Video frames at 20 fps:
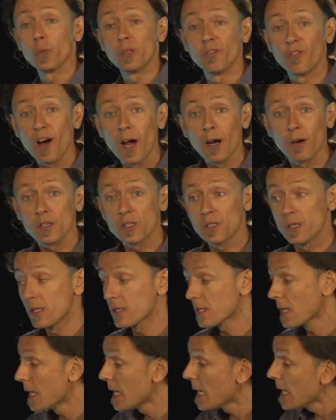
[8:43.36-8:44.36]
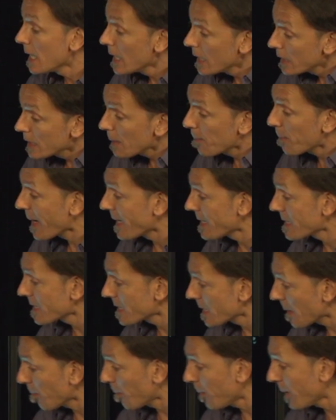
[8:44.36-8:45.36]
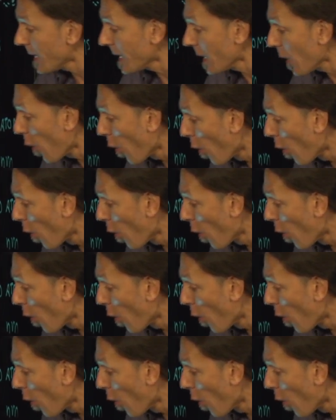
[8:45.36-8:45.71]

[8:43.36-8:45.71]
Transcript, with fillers: with viruses, depends simply